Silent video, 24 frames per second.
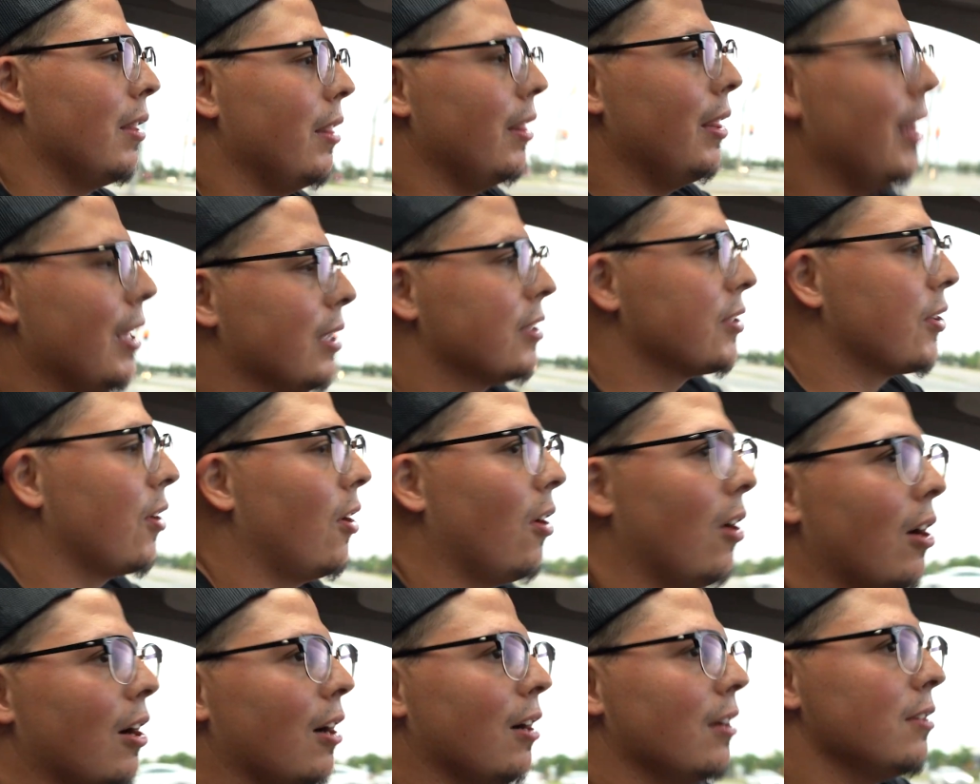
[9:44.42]
This
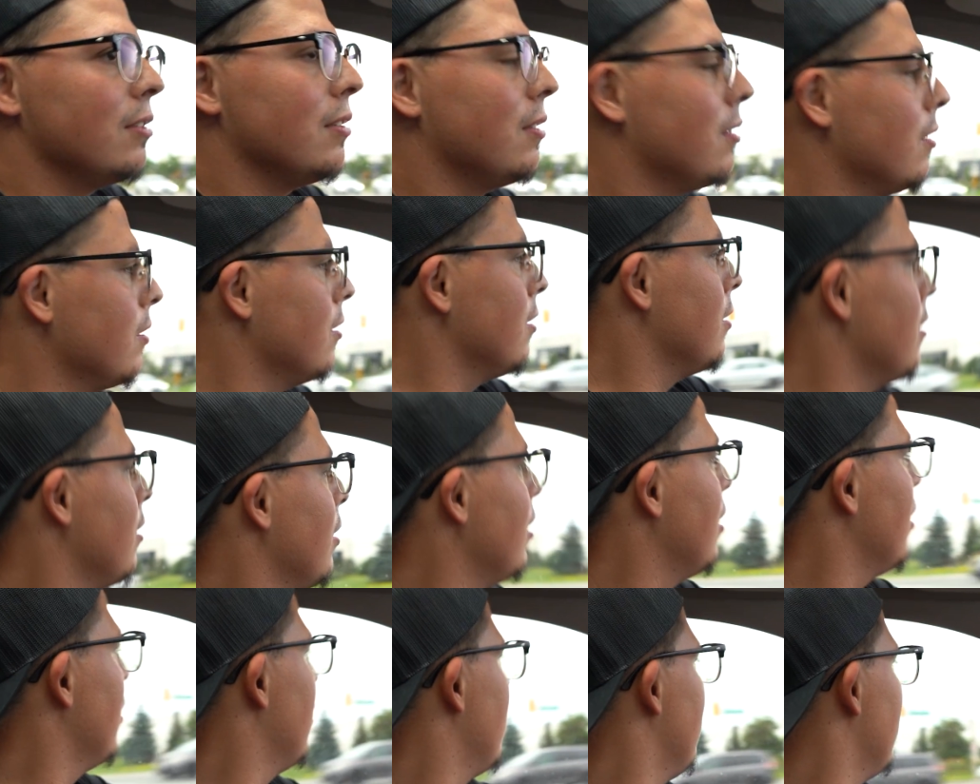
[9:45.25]
car,
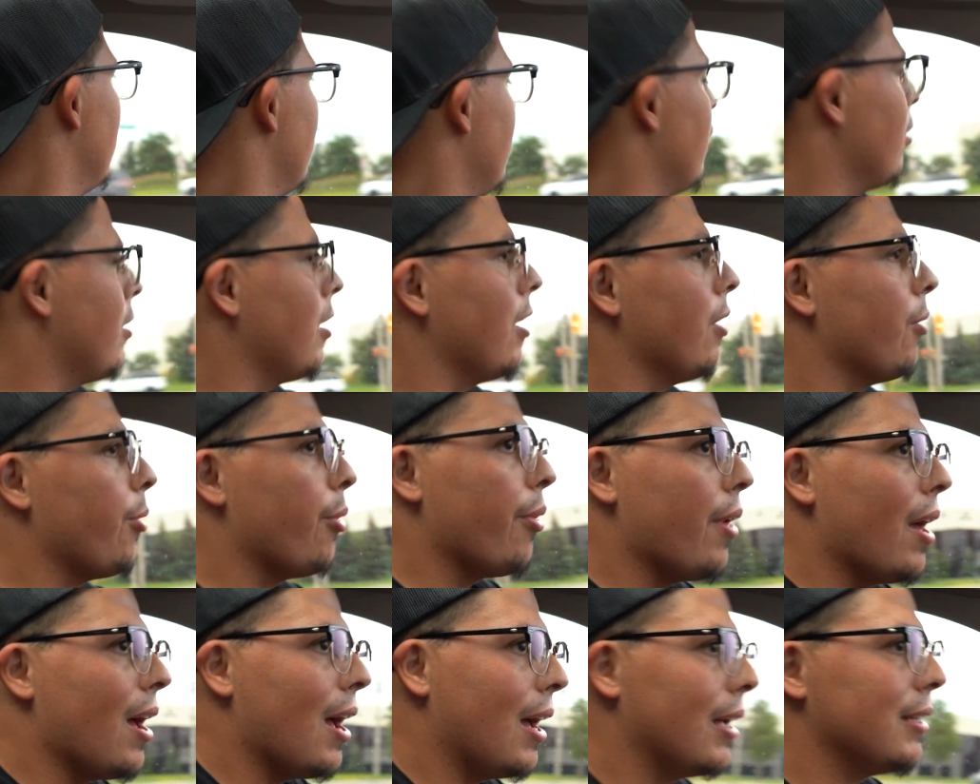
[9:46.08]
look at
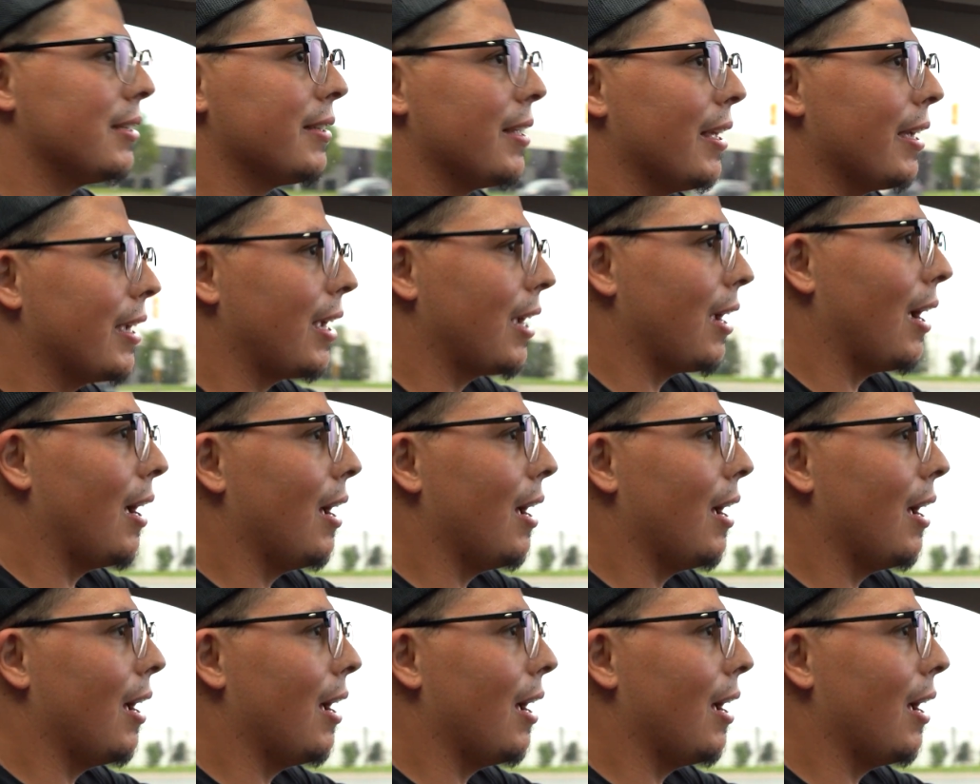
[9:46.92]
that. It's like